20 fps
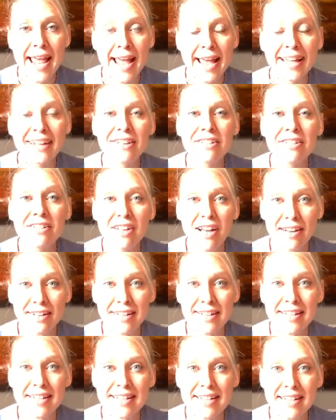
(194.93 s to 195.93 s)
And a lot
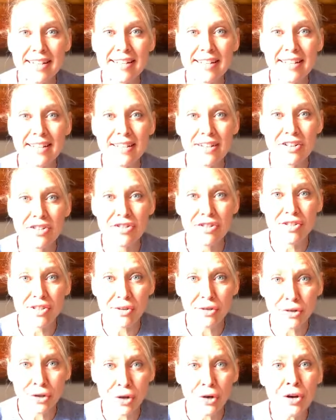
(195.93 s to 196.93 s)
of disease conditions
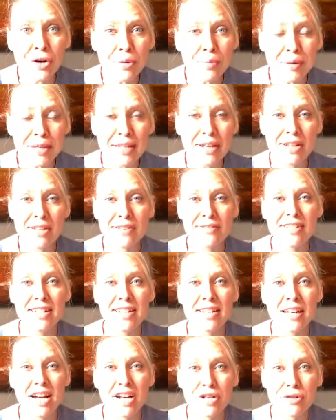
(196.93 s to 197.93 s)
occur because of
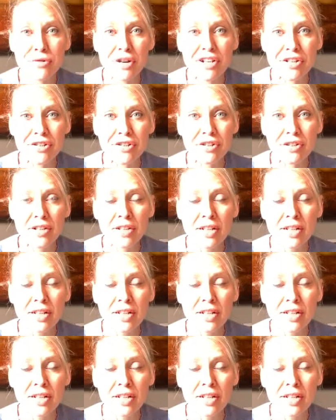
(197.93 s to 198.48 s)
dehydration.